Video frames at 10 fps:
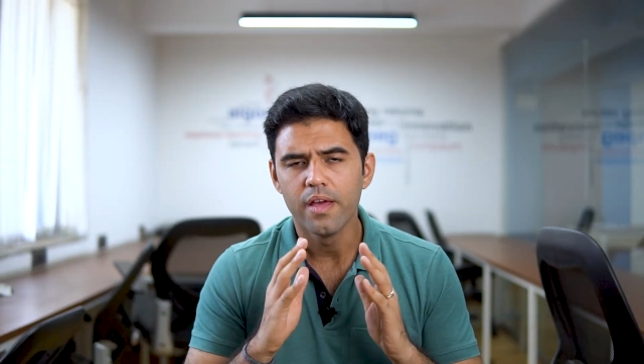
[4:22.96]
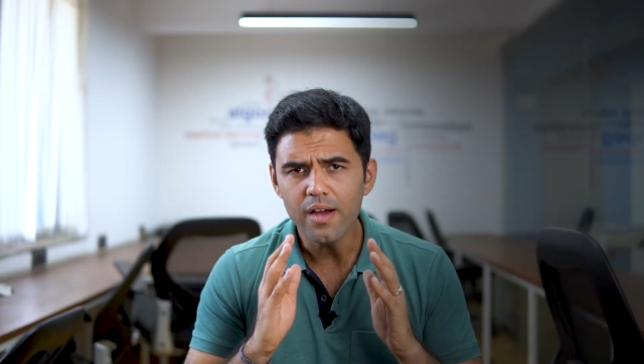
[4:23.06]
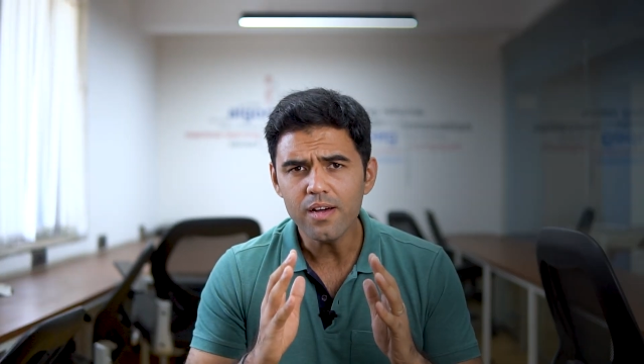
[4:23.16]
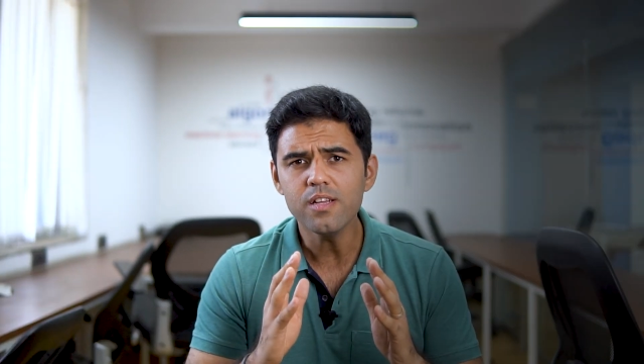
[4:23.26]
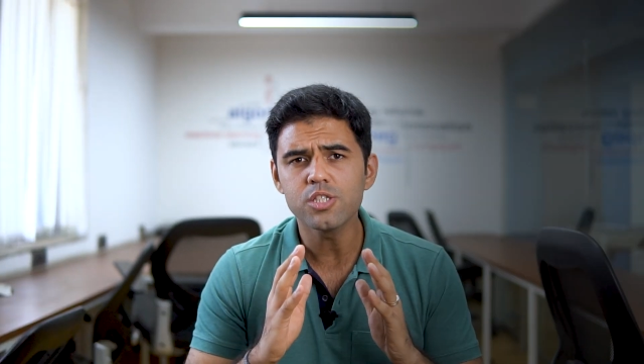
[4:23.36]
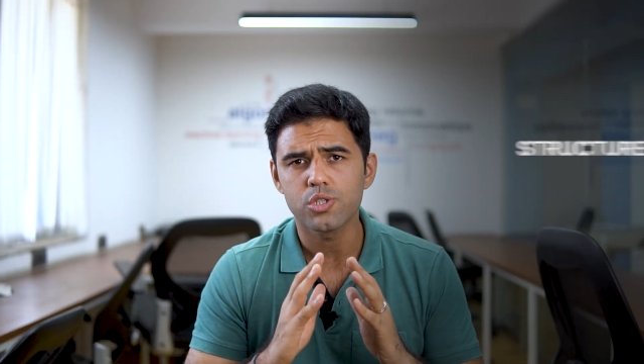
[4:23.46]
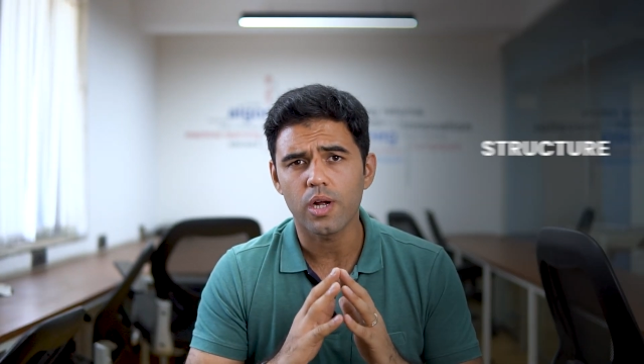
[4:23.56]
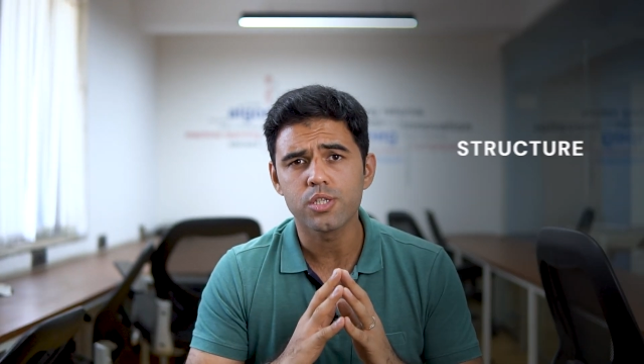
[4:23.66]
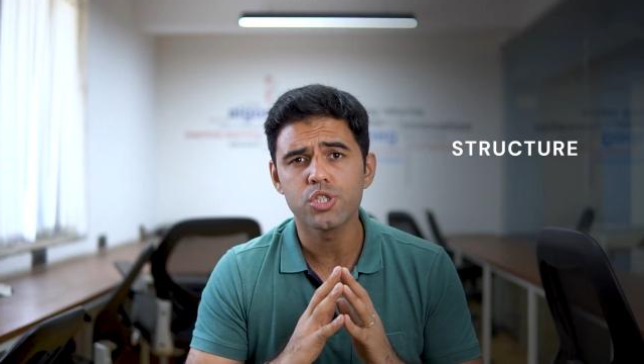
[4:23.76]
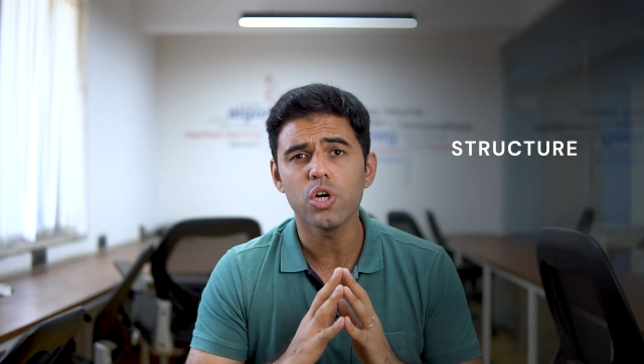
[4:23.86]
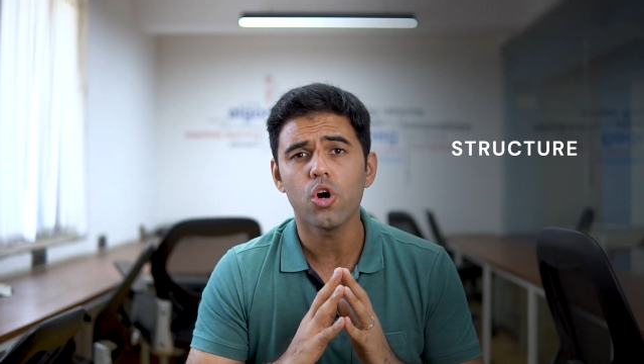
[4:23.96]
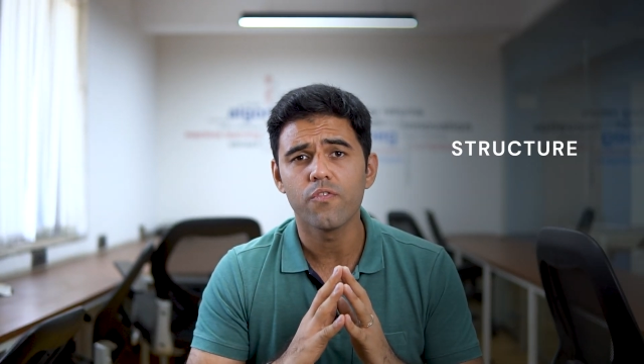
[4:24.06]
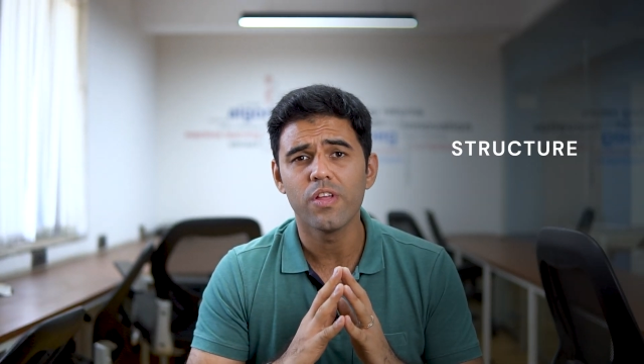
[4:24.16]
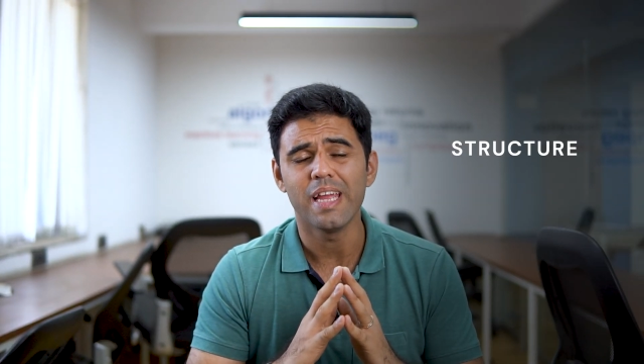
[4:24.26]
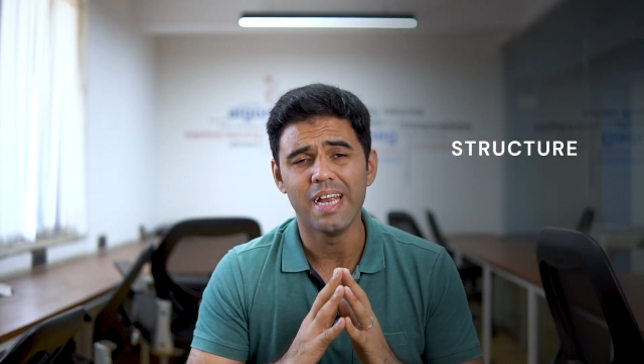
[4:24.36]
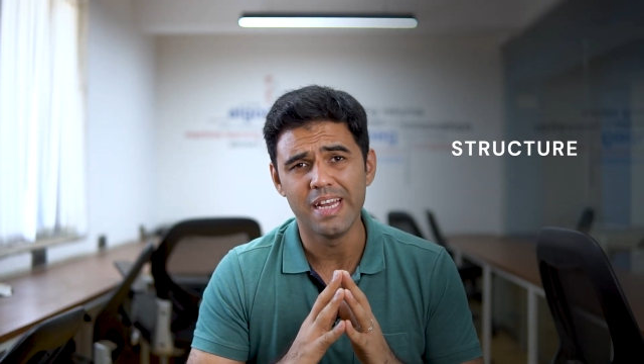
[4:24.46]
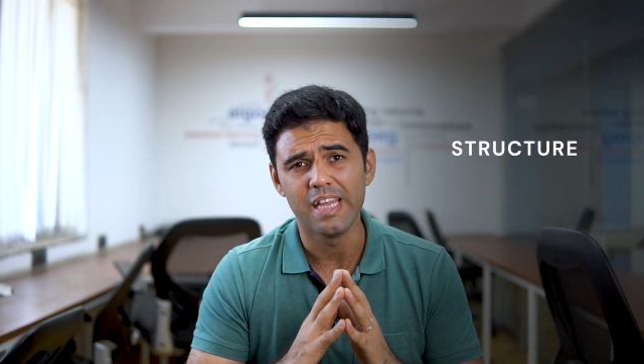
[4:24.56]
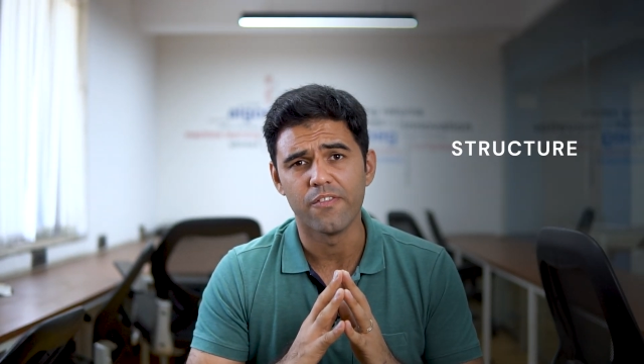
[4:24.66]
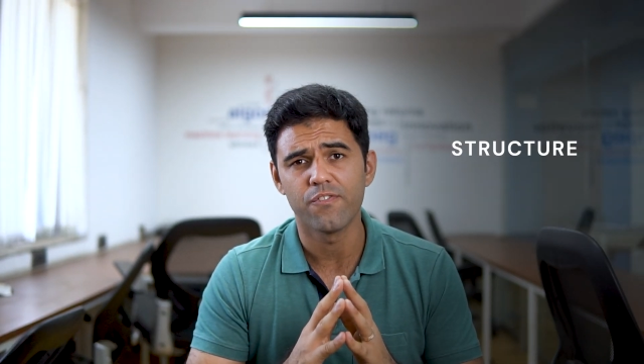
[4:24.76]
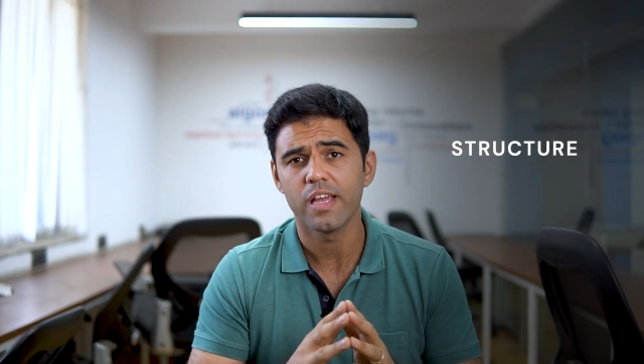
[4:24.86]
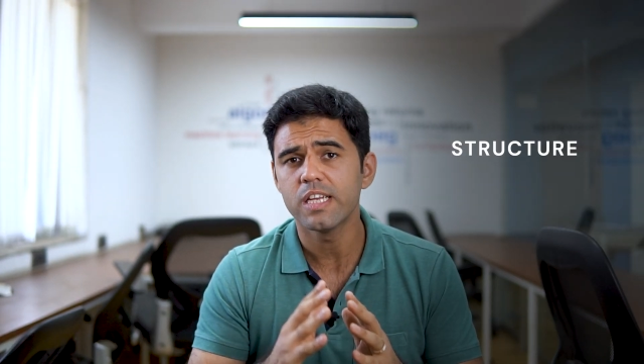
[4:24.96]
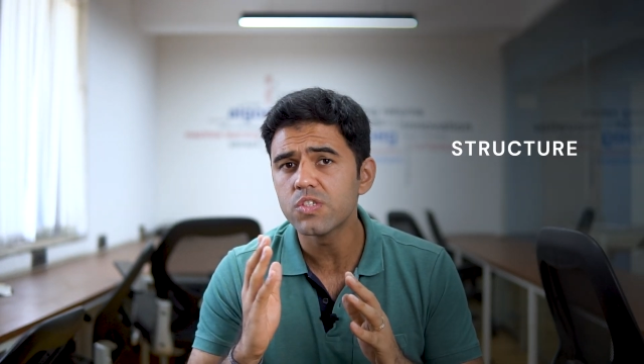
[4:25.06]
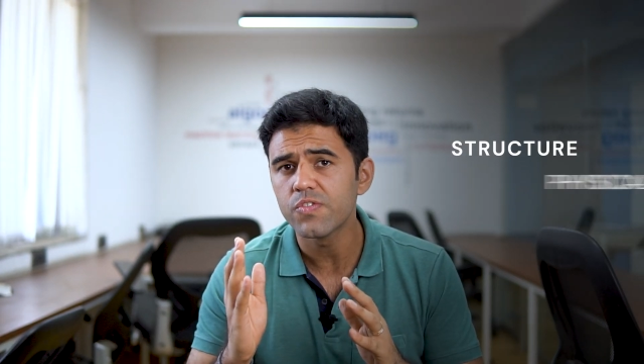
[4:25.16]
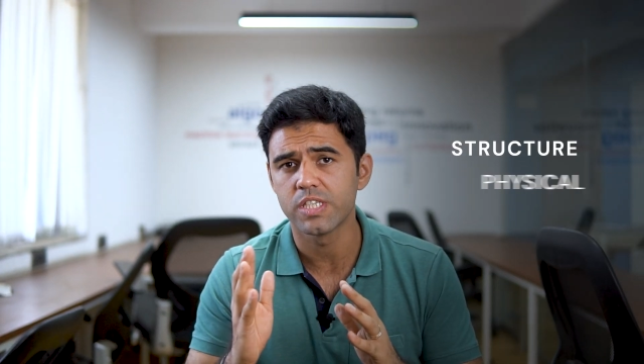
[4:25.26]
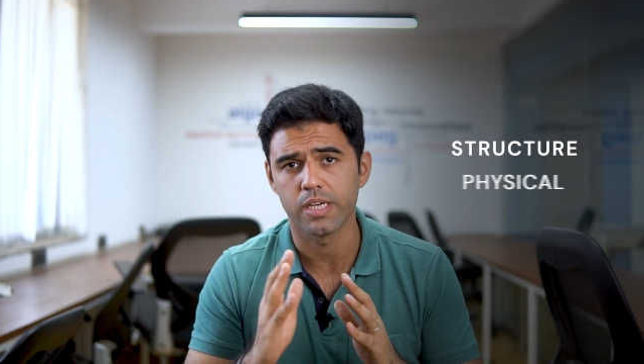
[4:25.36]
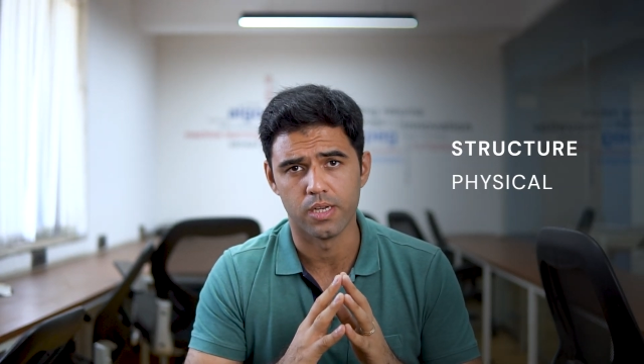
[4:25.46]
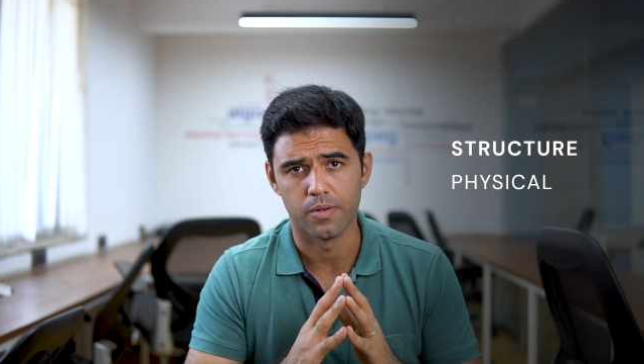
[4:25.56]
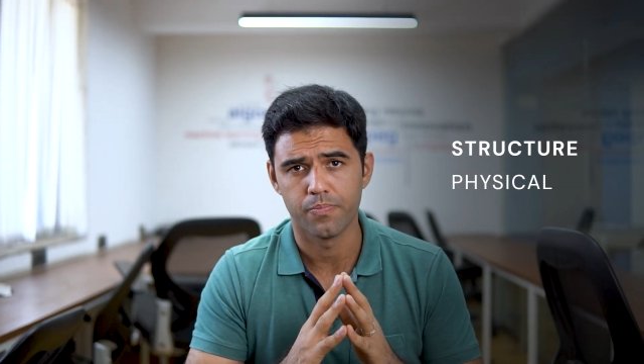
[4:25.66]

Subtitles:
Here the structure of the ETF is physical,